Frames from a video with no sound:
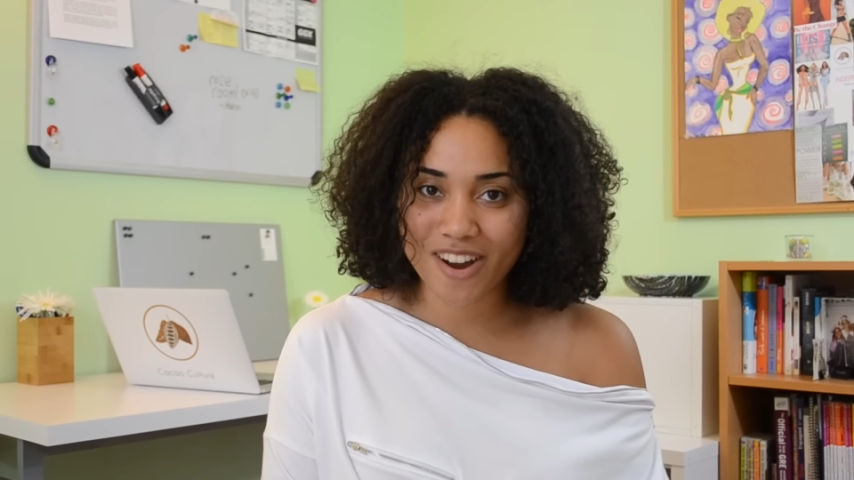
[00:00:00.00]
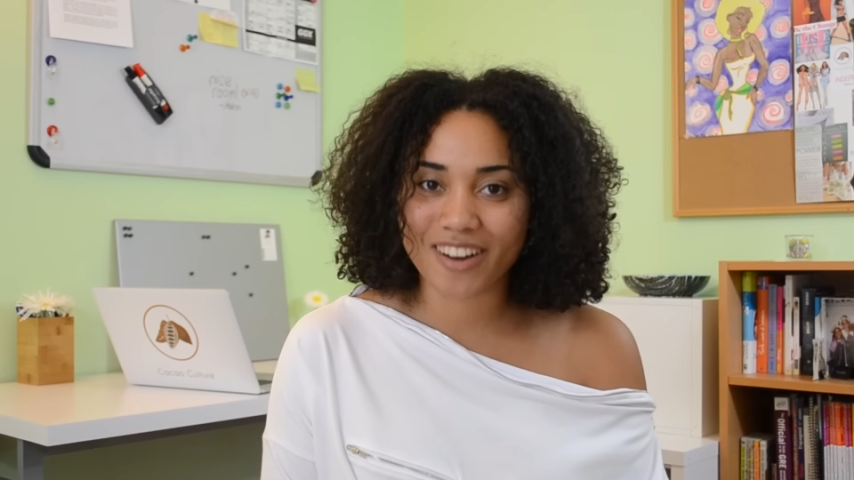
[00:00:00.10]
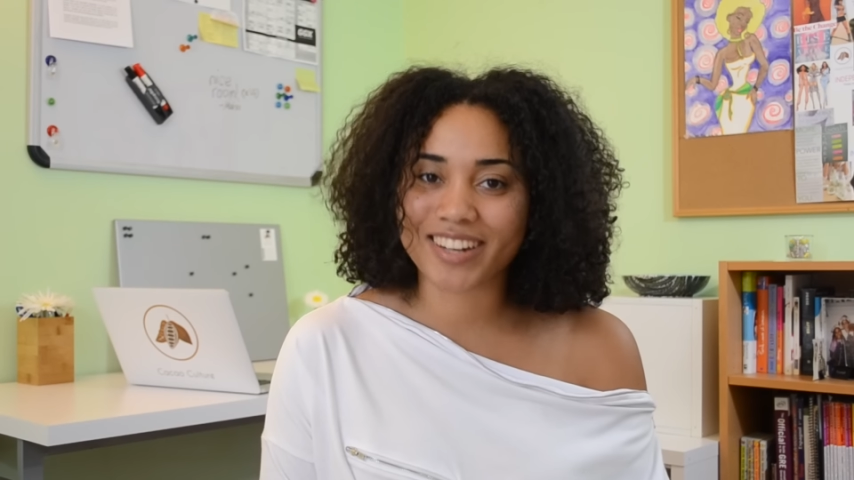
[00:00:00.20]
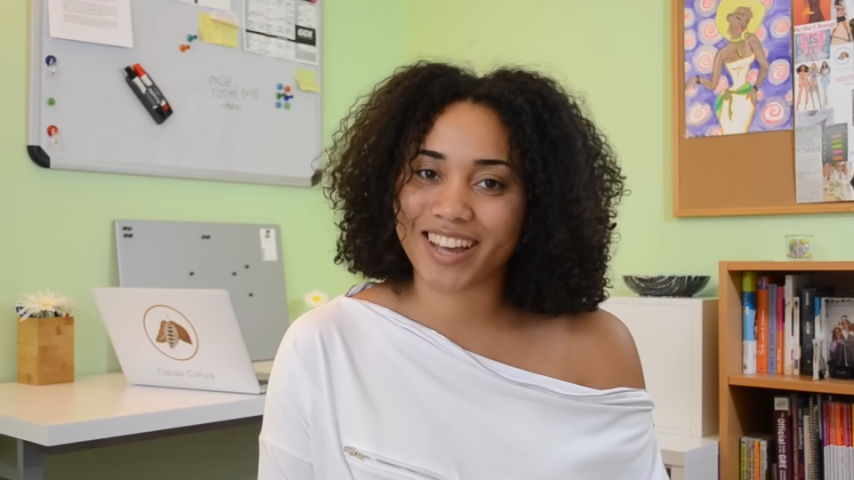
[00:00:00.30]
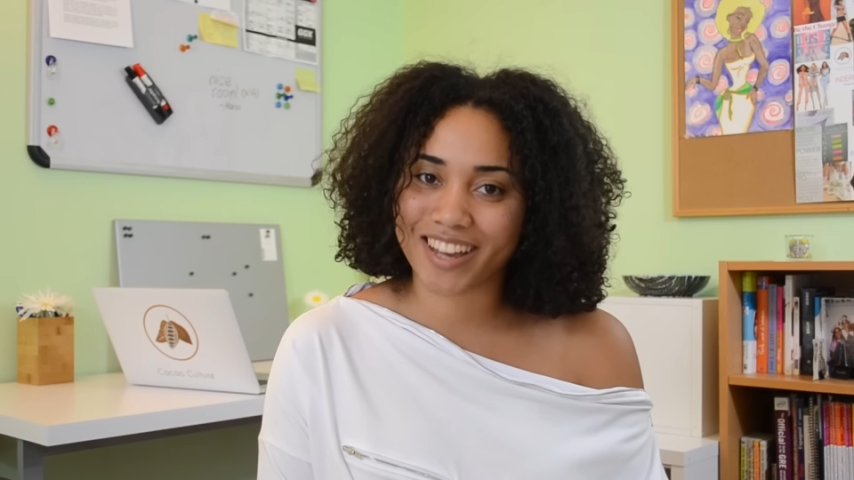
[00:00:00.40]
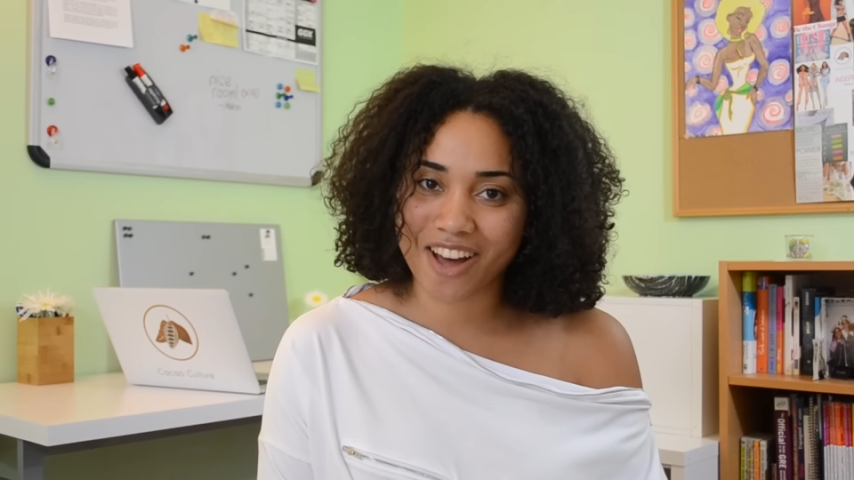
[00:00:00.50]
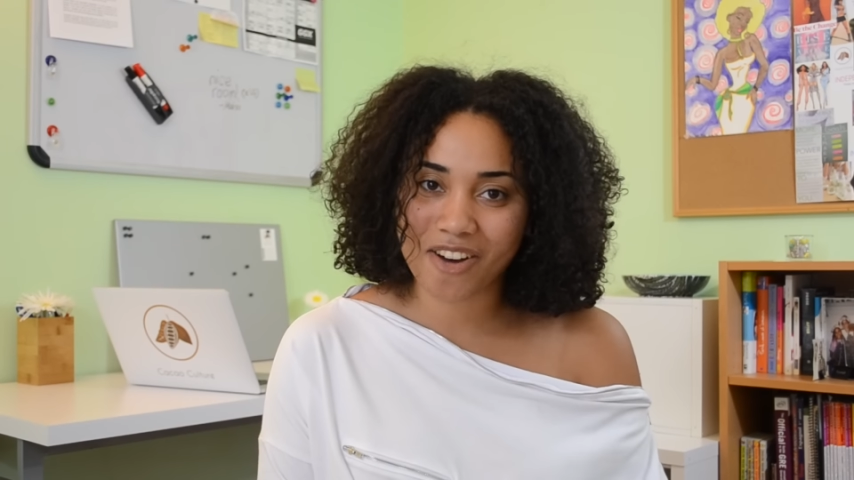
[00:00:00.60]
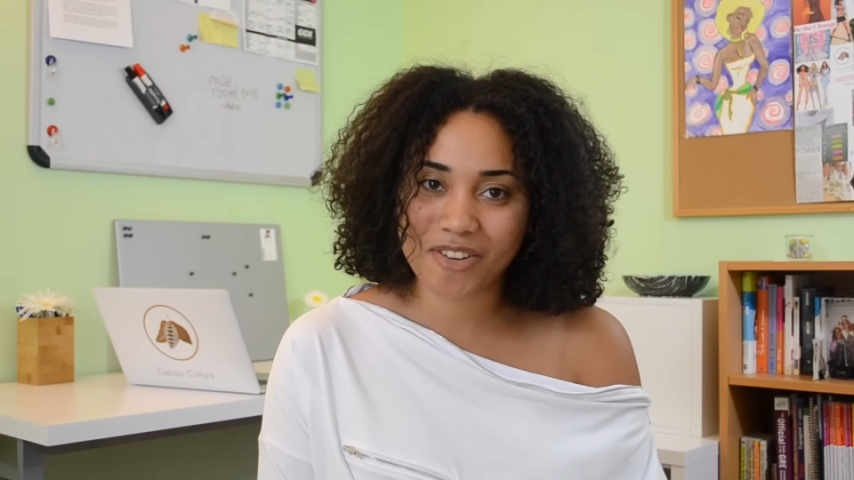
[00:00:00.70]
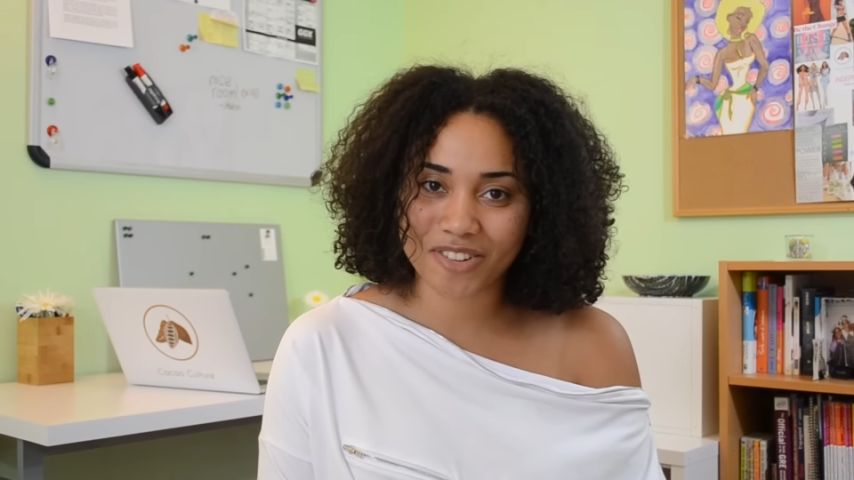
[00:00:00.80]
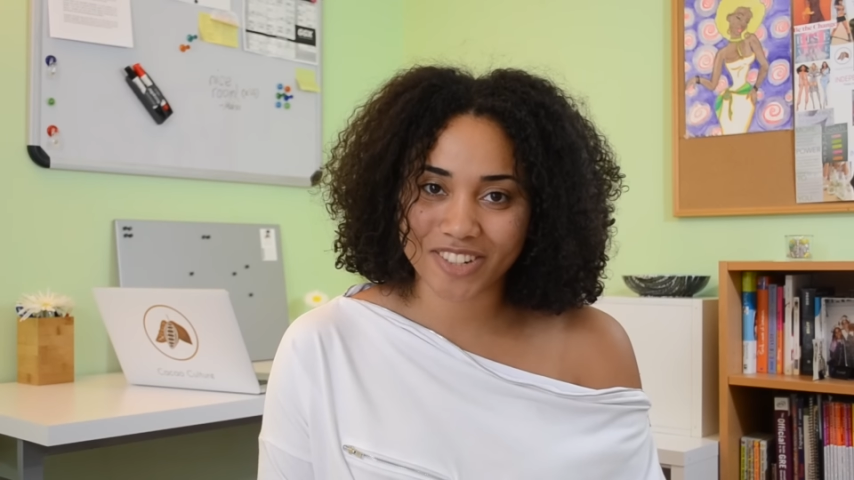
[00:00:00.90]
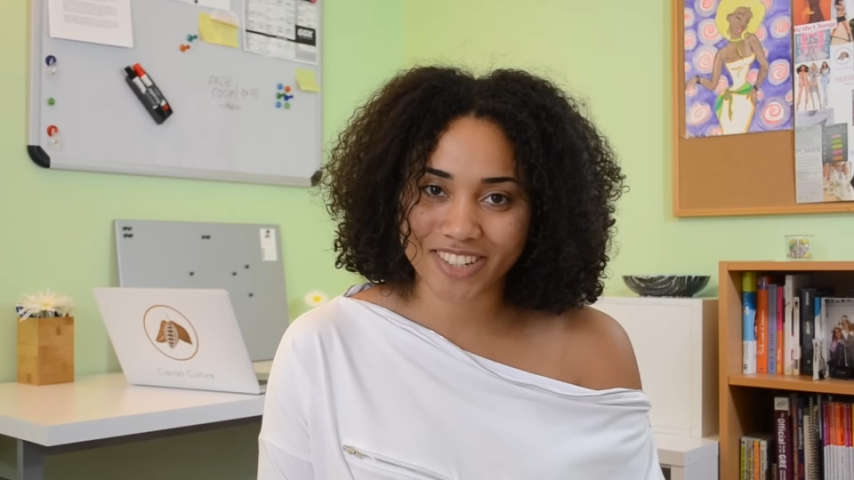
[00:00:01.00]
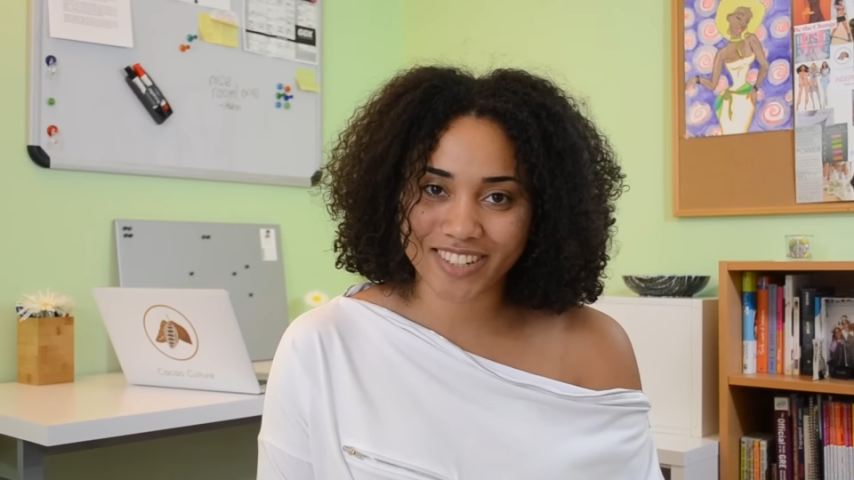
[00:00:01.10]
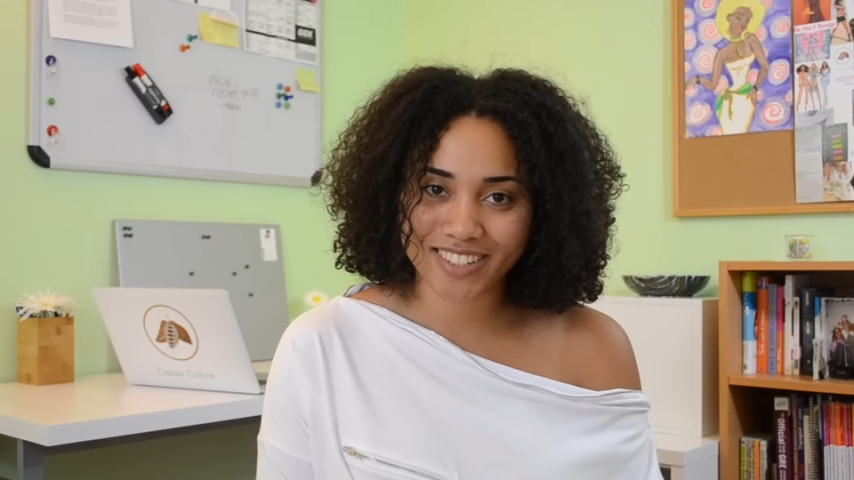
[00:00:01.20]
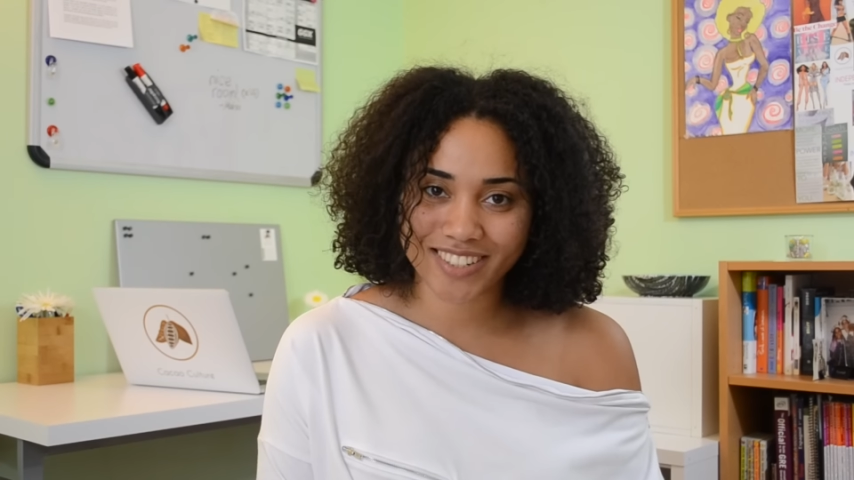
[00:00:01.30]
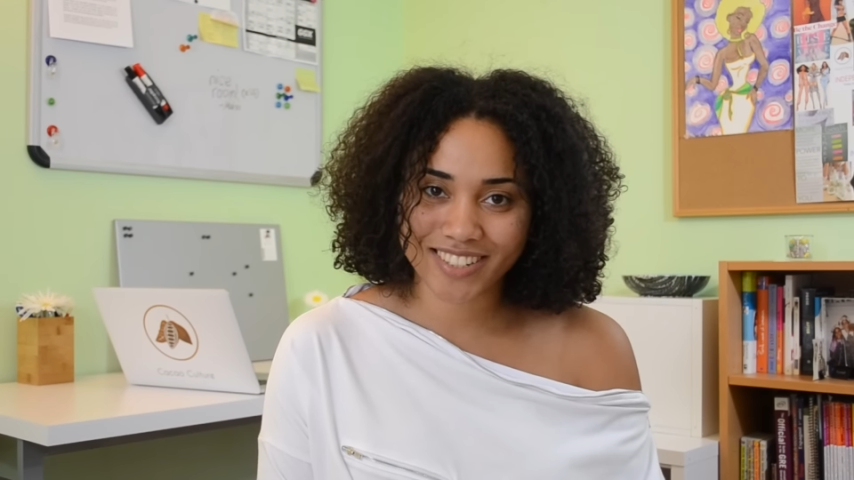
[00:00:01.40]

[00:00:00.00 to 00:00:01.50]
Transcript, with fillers: on Cacao Culture.